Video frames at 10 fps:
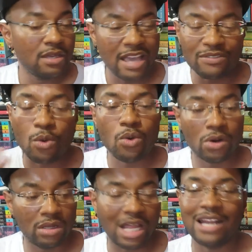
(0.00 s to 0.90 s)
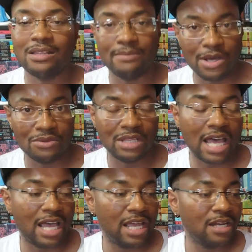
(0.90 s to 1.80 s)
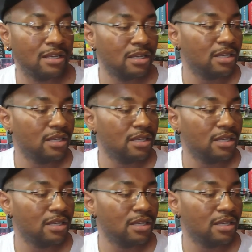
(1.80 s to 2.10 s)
You have to order a lot of them online.